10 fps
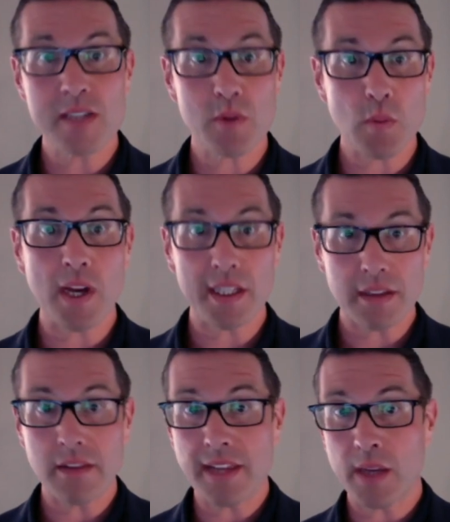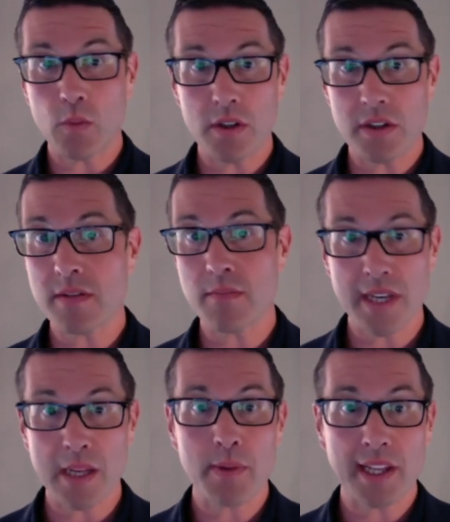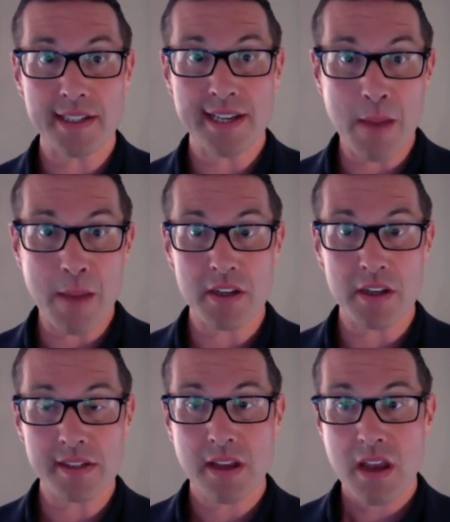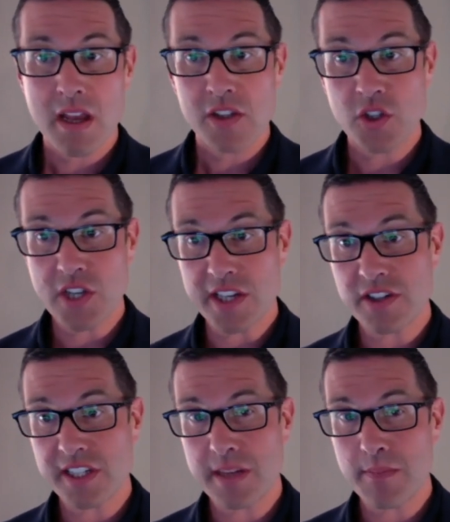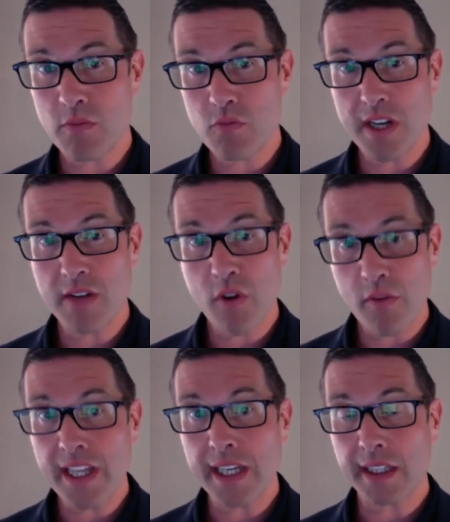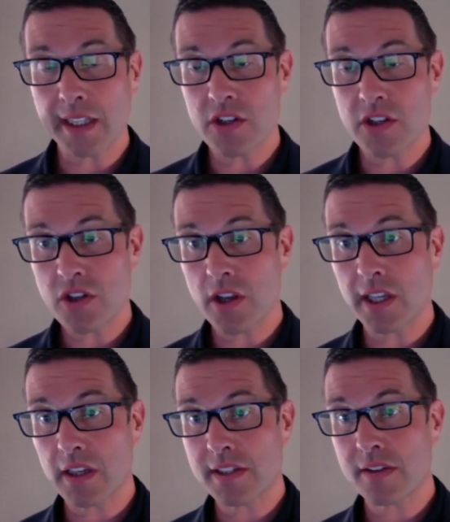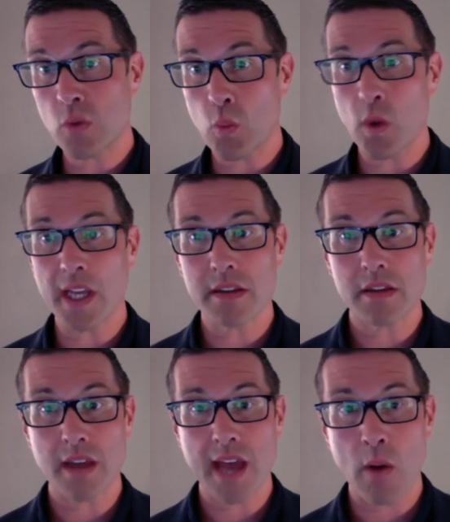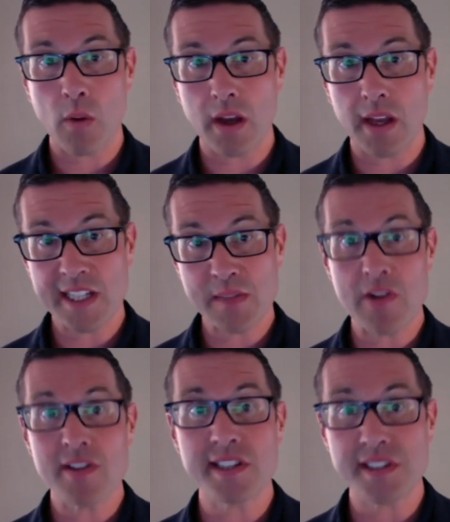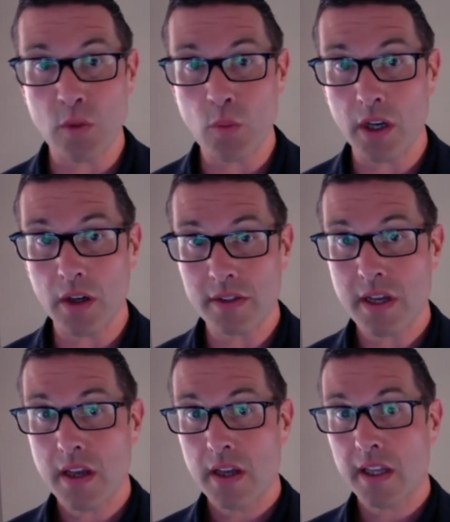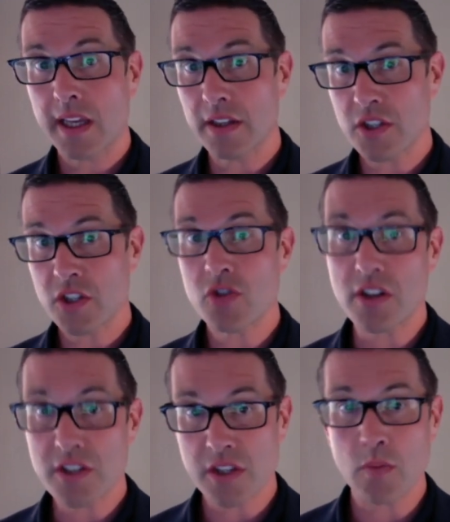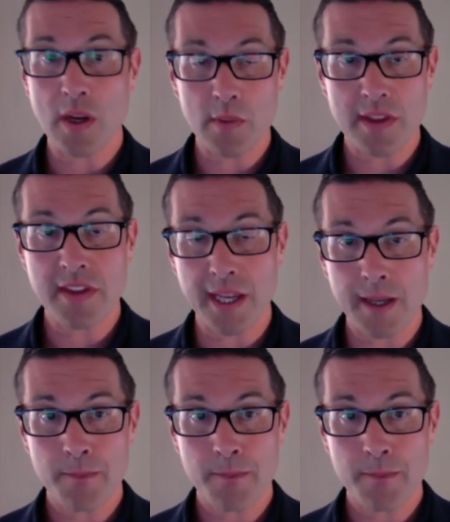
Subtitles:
the way that they would manipulate an abacus. So gestures can be really revealing in showing us the way that our experiences in the world can structure the way we think.